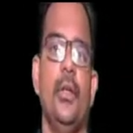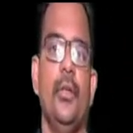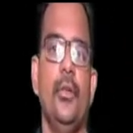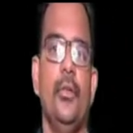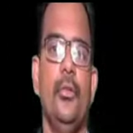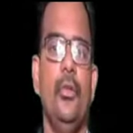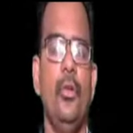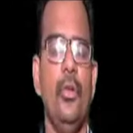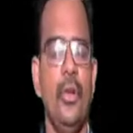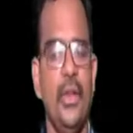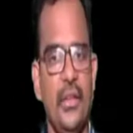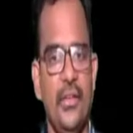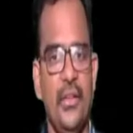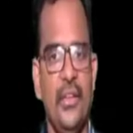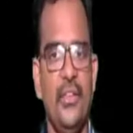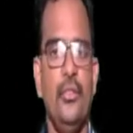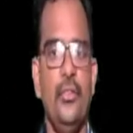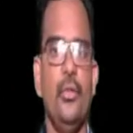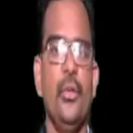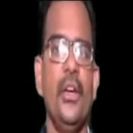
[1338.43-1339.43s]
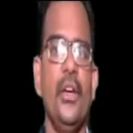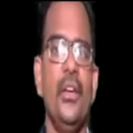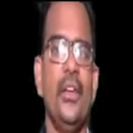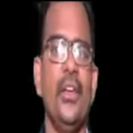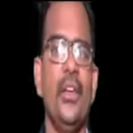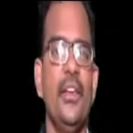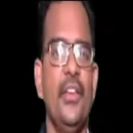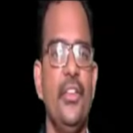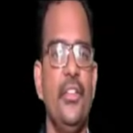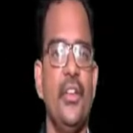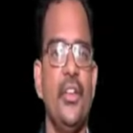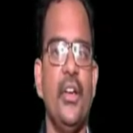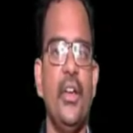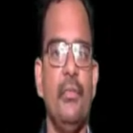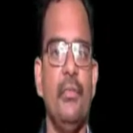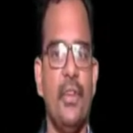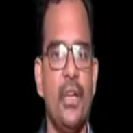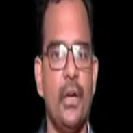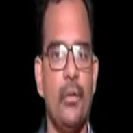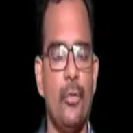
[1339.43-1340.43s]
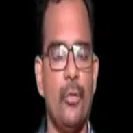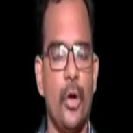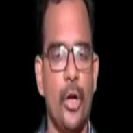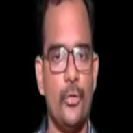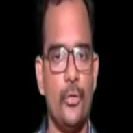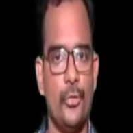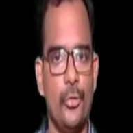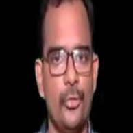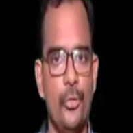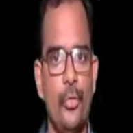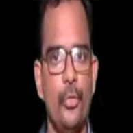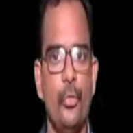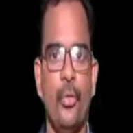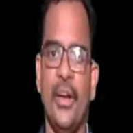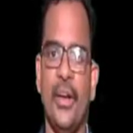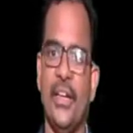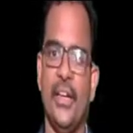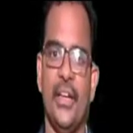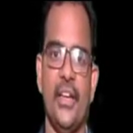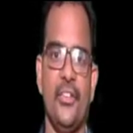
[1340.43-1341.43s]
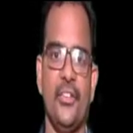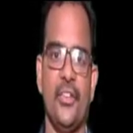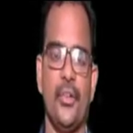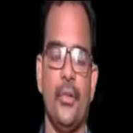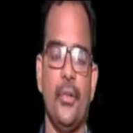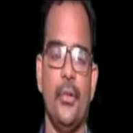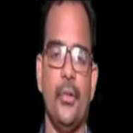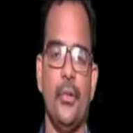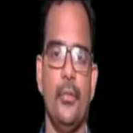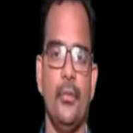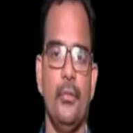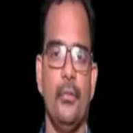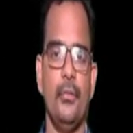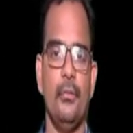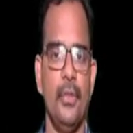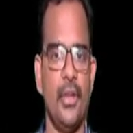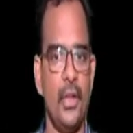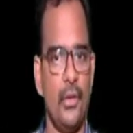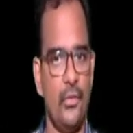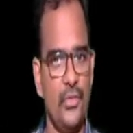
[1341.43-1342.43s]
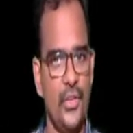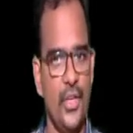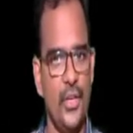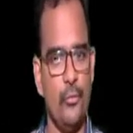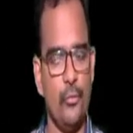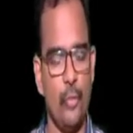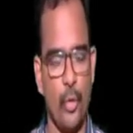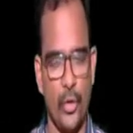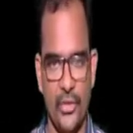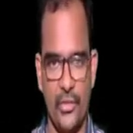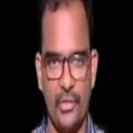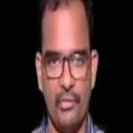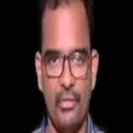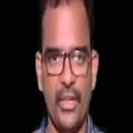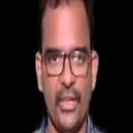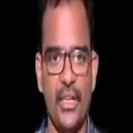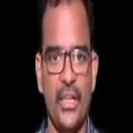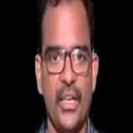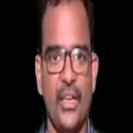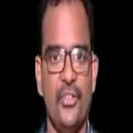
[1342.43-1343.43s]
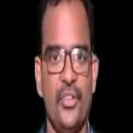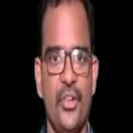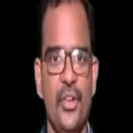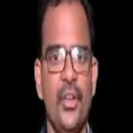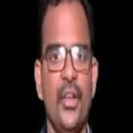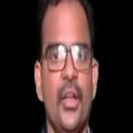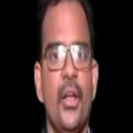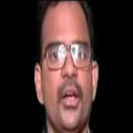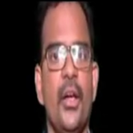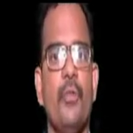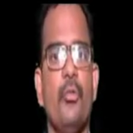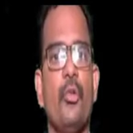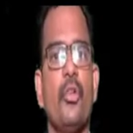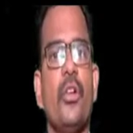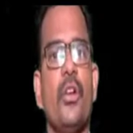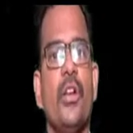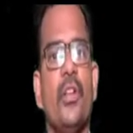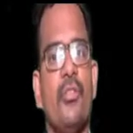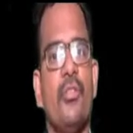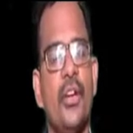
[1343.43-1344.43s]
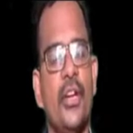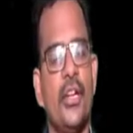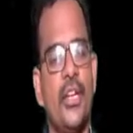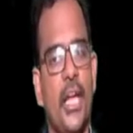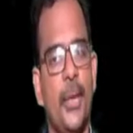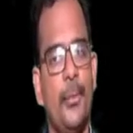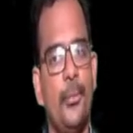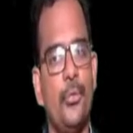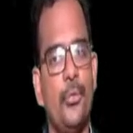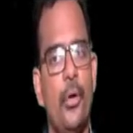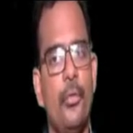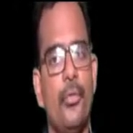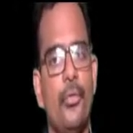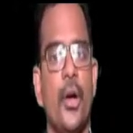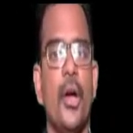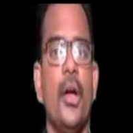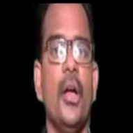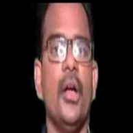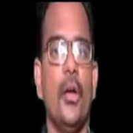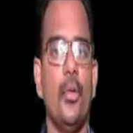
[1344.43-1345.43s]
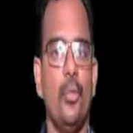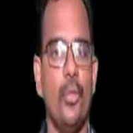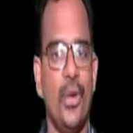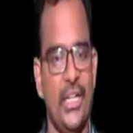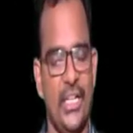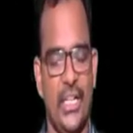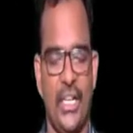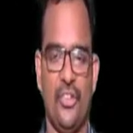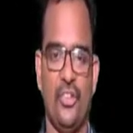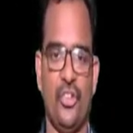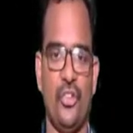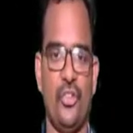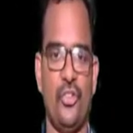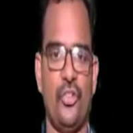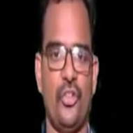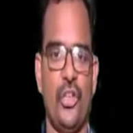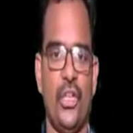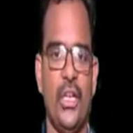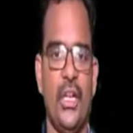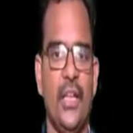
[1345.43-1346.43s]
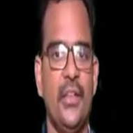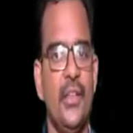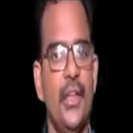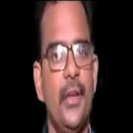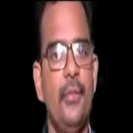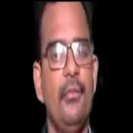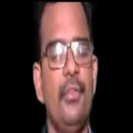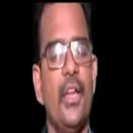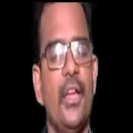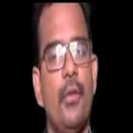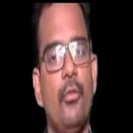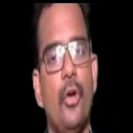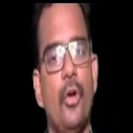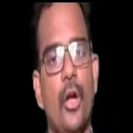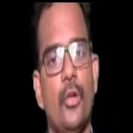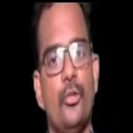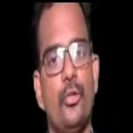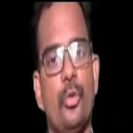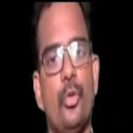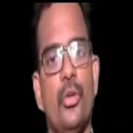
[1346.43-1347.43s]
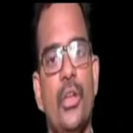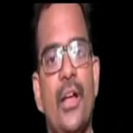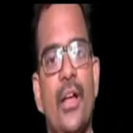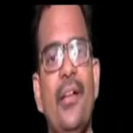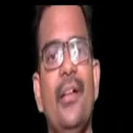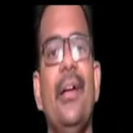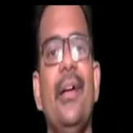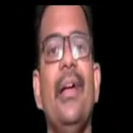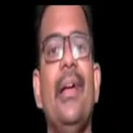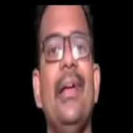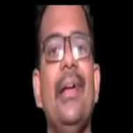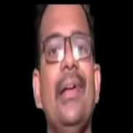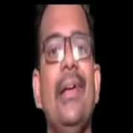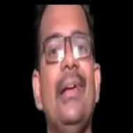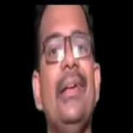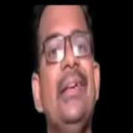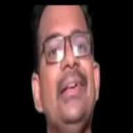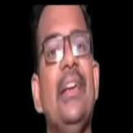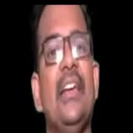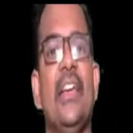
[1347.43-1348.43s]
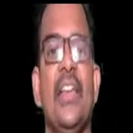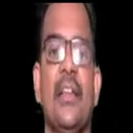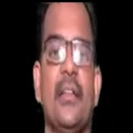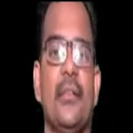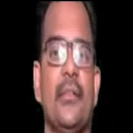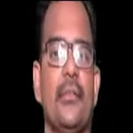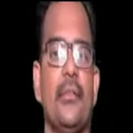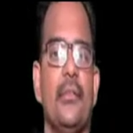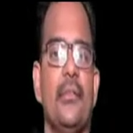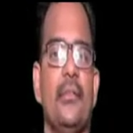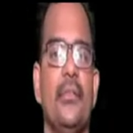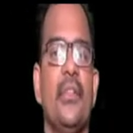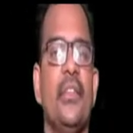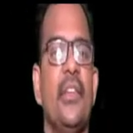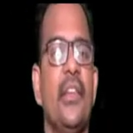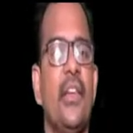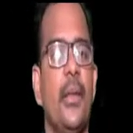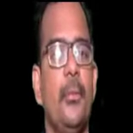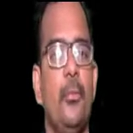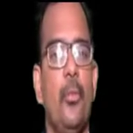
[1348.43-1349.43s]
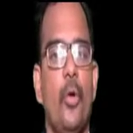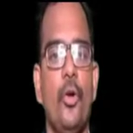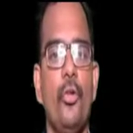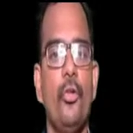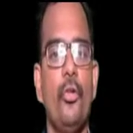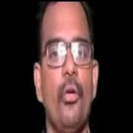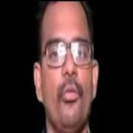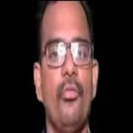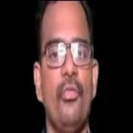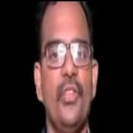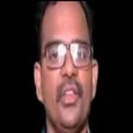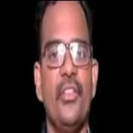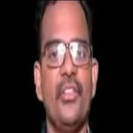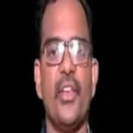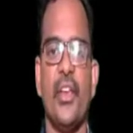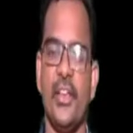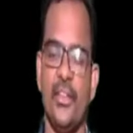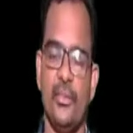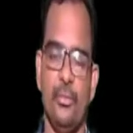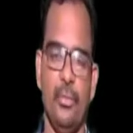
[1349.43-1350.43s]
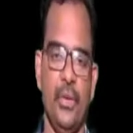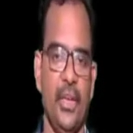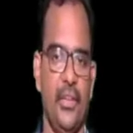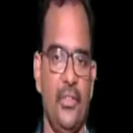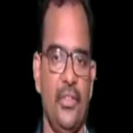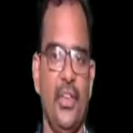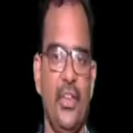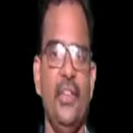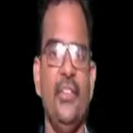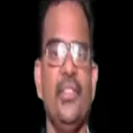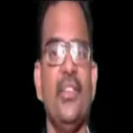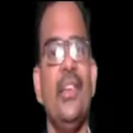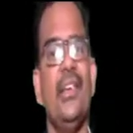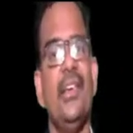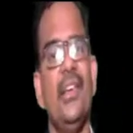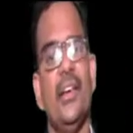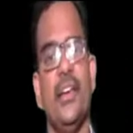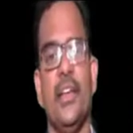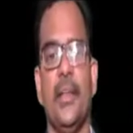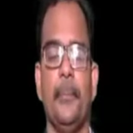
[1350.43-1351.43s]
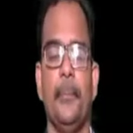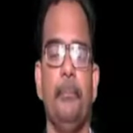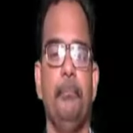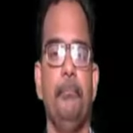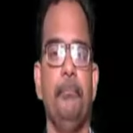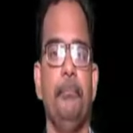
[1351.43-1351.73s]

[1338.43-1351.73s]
So in this unit initially we have gone through ventilation. We have seen what is a ventilation, what are the different types of ventilations. And then we have gone through the heating. The second module of this HVAC is heating.